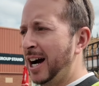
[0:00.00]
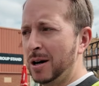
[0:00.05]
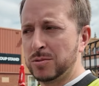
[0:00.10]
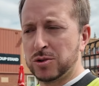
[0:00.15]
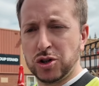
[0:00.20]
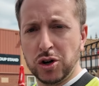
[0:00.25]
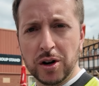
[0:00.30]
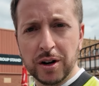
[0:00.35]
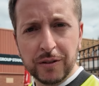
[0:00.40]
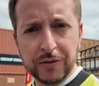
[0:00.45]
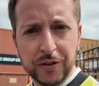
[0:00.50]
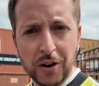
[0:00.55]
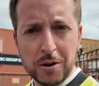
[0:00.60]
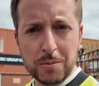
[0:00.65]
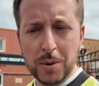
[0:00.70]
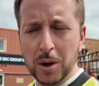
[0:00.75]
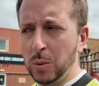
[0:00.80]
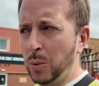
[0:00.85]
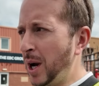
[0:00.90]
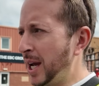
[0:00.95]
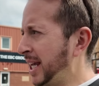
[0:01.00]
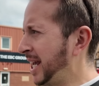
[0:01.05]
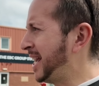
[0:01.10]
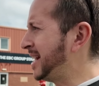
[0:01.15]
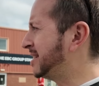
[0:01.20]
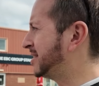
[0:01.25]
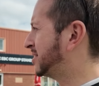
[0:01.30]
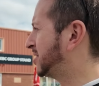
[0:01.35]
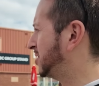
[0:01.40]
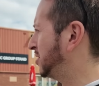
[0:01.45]
I'm trying to find my way
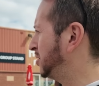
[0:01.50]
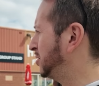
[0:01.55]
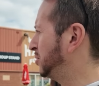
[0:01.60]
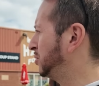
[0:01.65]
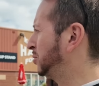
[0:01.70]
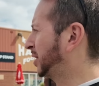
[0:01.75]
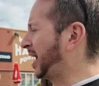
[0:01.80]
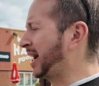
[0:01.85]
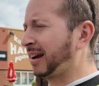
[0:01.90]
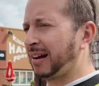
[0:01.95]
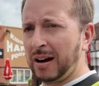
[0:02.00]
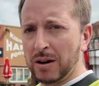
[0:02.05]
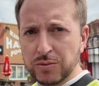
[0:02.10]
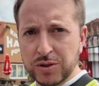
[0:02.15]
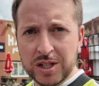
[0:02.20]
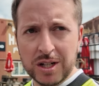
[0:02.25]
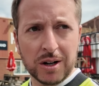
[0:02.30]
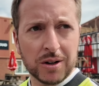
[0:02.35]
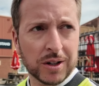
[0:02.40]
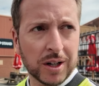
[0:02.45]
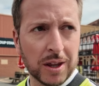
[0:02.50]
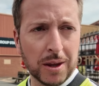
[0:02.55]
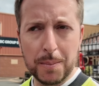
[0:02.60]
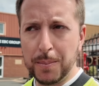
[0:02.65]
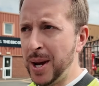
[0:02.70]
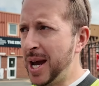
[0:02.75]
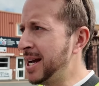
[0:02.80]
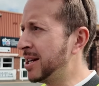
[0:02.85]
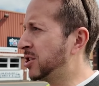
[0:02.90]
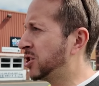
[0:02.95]
in to get a closer look at the
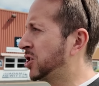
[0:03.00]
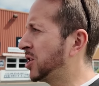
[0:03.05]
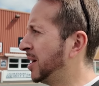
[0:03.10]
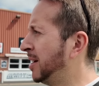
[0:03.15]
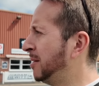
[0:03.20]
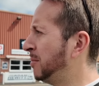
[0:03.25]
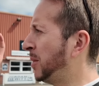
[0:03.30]
pitch.